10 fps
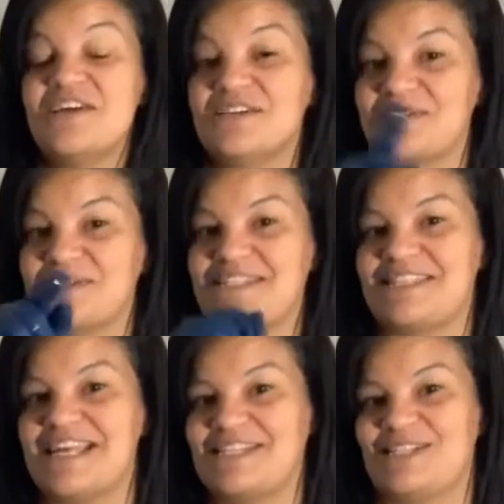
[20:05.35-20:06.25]
So
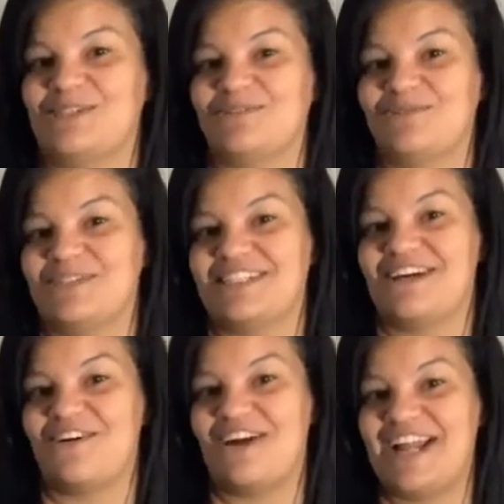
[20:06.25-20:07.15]
stay tuned.
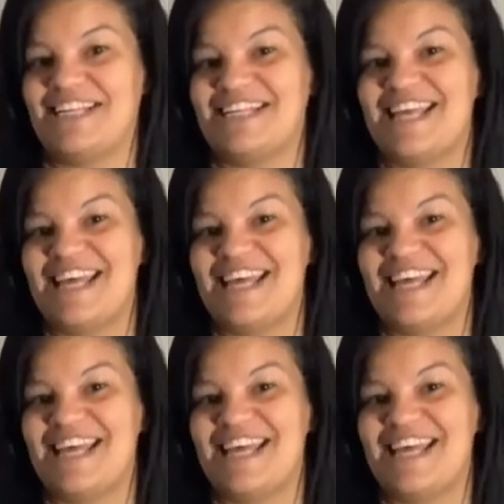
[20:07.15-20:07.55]
All right.